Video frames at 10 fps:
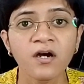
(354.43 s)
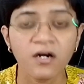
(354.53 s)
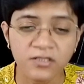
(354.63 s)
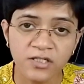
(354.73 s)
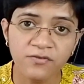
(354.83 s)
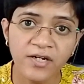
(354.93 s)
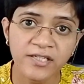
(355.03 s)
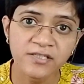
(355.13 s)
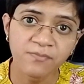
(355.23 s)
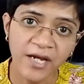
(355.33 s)

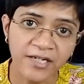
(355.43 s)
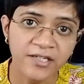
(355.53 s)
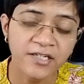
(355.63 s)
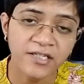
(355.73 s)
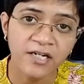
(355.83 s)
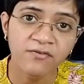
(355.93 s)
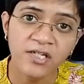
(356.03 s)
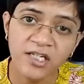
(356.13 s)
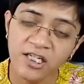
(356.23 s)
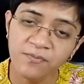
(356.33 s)
Otherwise, bacteria
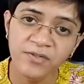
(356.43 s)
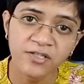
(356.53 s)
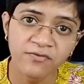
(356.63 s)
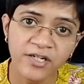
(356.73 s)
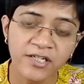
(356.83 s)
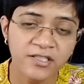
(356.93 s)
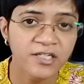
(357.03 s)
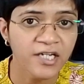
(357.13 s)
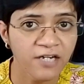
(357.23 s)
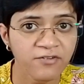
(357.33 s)
will keep invading the
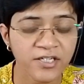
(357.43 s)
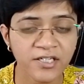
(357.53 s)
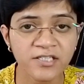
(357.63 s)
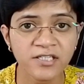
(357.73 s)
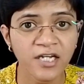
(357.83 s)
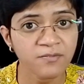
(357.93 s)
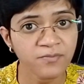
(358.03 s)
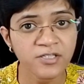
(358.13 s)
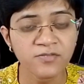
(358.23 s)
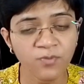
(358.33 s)
cavities and
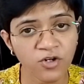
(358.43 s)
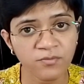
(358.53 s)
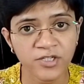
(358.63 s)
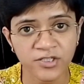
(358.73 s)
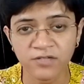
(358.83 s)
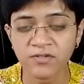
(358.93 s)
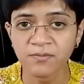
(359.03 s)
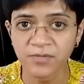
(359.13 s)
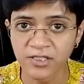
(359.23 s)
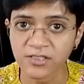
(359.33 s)
pus formation will
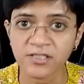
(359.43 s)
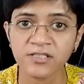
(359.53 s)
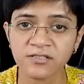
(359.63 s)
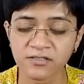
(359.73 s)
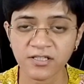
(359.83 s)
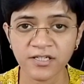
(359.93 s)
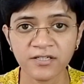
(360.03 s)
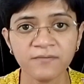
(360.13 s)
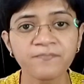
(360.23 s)
persist there.